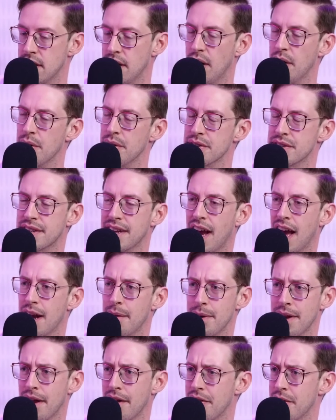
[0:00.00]
Oh, there's got
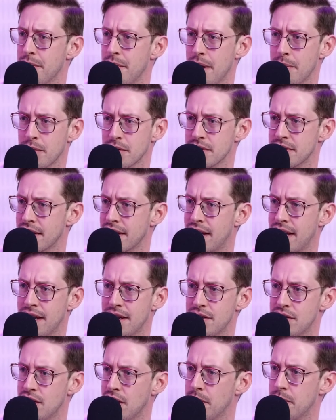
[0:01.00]
to be other mammals that
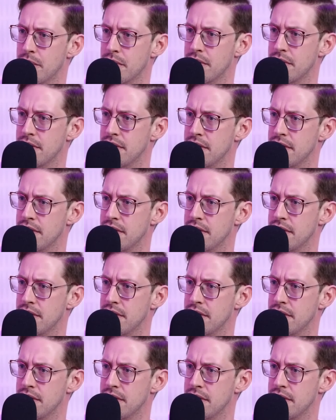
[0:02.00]
can't jump.